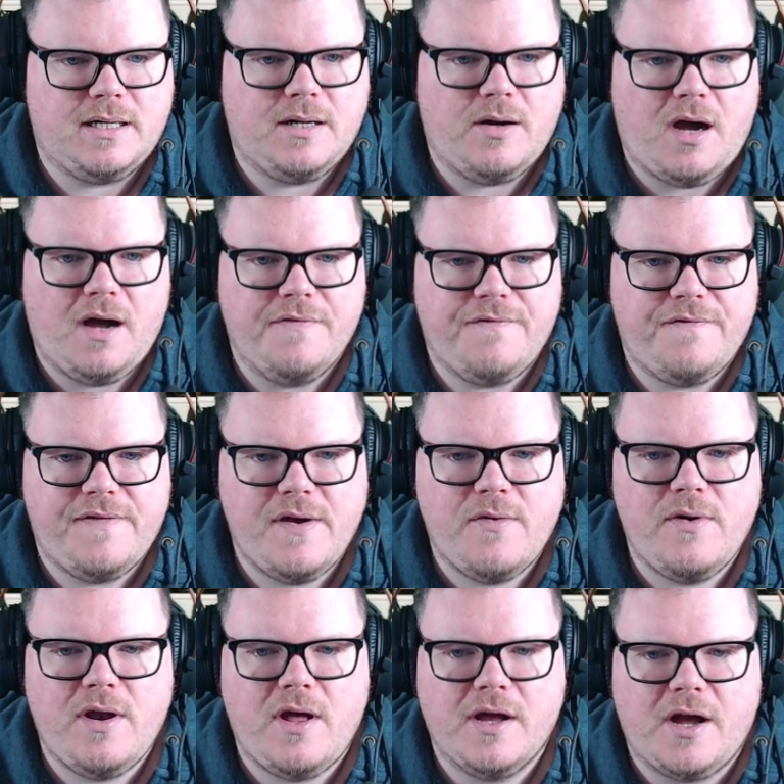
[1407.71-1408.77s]
I
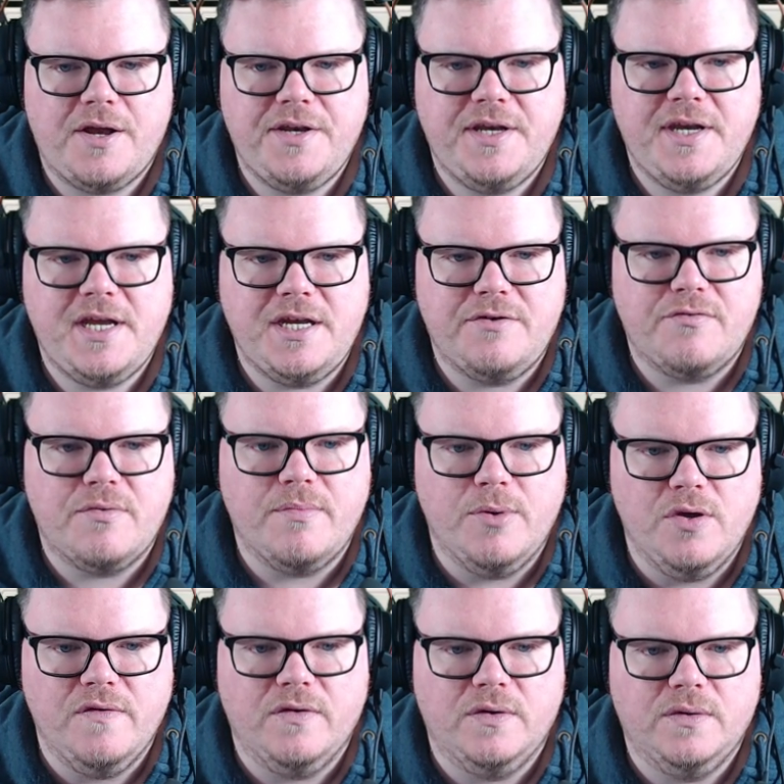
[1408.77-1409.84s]
feel like I need
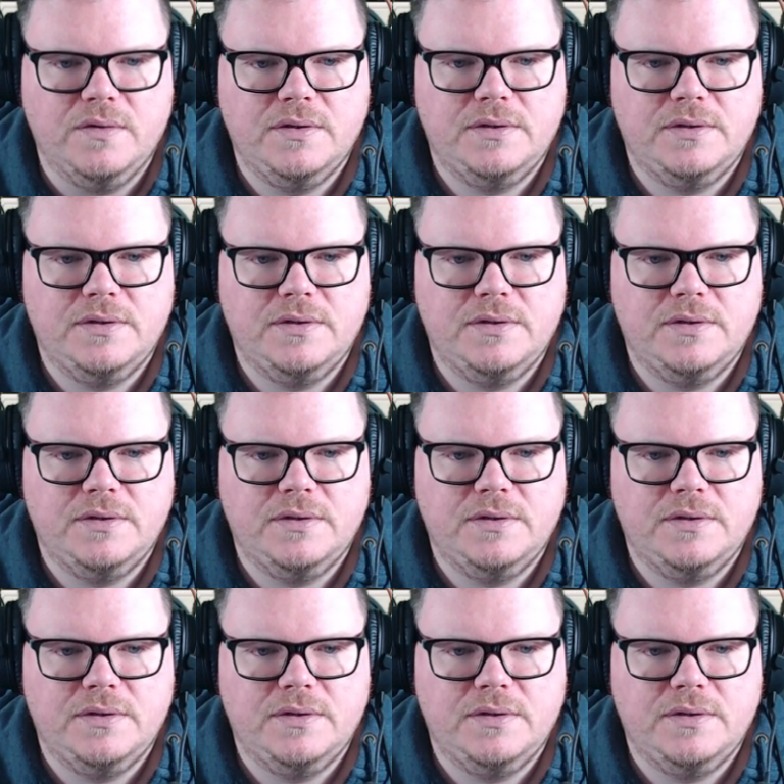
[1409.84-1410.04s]
removal.